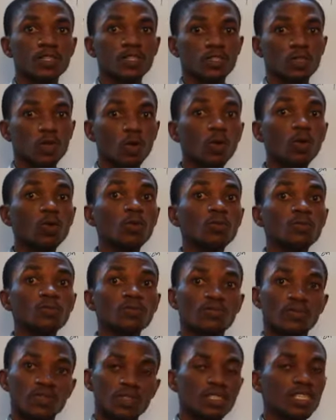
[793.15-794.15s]
So
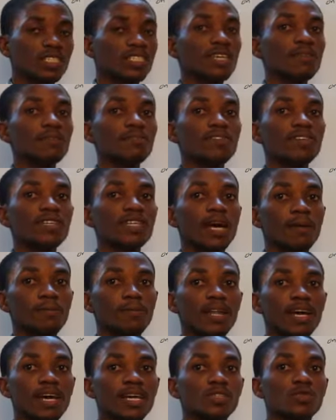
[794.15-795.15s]
the same thing
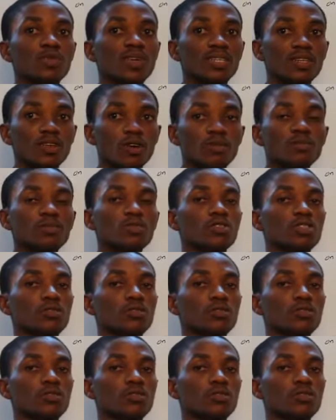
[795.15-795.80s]
applies when it comes